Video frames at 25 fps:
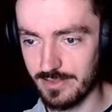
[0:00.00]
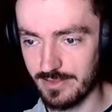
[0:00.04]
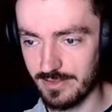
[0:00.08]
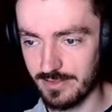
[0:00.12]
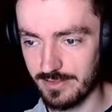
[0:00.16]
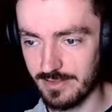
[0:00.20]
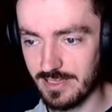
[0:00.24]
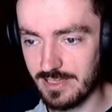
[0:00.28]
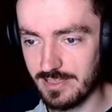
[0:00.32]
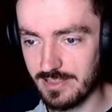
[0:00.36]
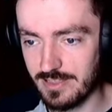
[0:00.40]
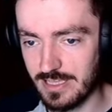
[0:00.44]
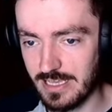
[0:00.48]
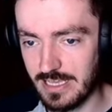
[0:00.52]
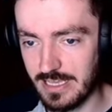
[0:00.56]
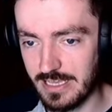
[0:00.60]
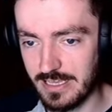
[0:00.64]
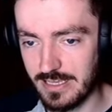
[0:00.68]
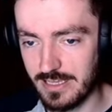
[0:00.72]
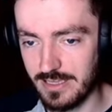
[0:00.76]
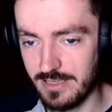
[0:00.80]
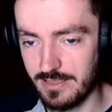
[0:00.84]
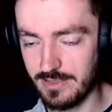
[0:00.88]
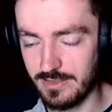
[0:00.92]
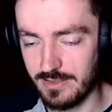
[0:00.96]
So this
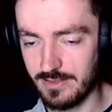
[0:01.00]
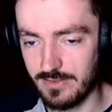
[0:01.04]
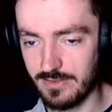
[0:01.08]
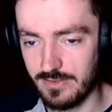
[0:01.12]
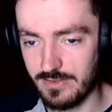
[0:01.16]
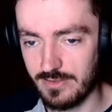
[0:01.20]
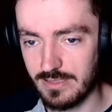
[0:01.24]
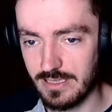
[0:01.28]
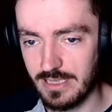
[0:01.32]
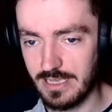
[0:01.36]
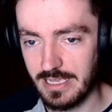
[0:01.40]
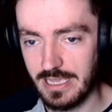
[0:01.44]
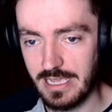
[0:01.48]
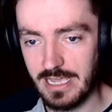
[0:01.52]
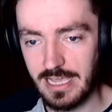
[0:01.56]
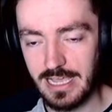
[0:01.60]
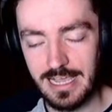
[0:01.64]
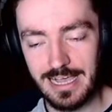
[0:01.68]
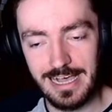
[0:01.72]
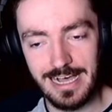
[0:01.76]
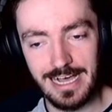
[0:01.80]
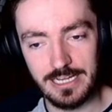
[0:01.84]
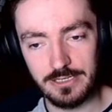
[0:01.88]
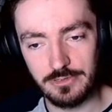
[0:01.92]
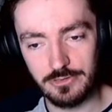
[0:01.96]
is,
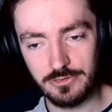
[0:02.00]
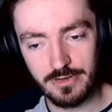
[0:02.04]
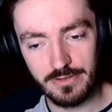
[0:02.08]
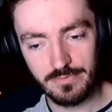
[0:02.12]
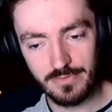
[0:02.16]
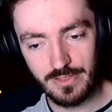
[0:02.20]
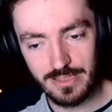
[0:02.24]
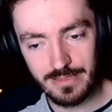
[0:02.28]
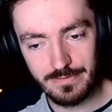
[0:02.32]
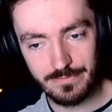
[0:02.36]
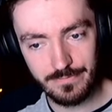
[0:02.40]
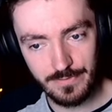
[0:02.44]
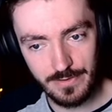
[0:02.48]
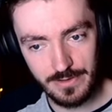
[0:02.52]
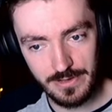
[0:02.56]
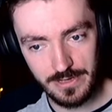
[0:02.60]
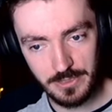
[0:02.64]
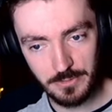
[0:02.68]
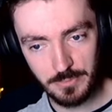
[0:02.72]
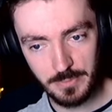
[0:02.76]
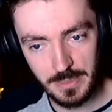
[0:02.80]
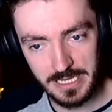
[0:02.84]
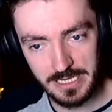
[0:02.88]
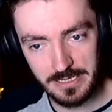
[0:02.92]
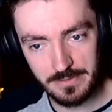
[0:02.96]
I don't know if they're the
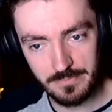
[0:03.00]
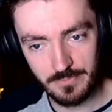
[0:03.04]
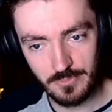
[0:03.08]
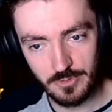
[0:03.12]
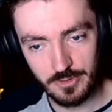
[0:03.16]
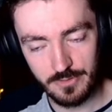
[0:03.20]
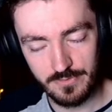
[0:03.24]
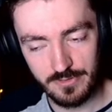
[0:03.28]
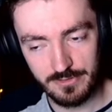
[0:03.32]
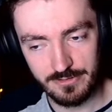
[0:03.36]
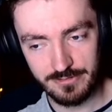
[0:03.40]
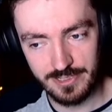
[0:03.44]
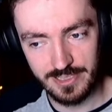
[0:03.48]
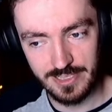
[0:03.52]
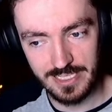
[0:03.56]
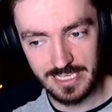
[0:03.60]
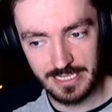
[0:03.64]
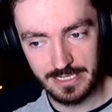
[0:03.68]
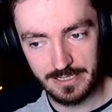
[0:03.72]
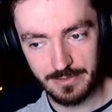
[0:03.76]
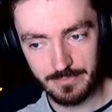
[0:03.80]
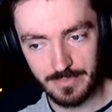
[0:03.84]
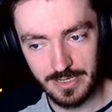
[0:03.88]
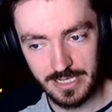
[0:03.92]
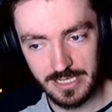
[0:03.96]
first mate or if they're a
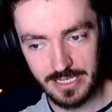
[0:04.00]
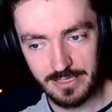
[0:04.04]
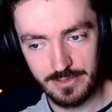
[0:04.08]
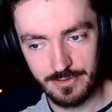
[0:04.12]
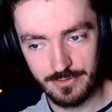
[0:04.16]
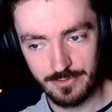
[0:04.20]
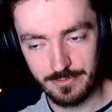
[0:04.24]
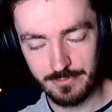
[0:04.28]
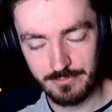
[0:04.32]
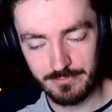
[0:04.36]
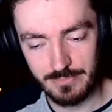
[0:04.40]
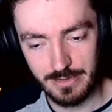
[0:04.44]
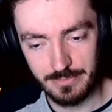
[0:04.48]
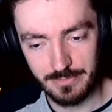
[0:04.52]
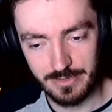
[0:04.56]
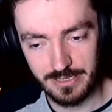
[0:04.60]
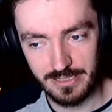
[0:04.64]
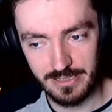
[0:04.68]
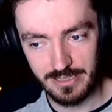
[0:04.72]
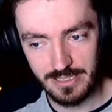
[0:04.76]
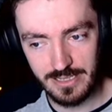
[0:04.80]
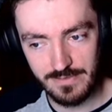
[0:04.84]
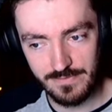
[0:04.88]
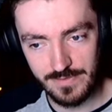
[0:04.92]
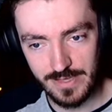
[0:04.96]
second mate, so I'm, I'm going to
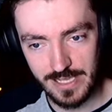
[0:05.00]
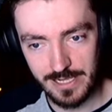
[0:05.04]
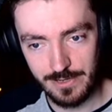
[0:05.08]
leave that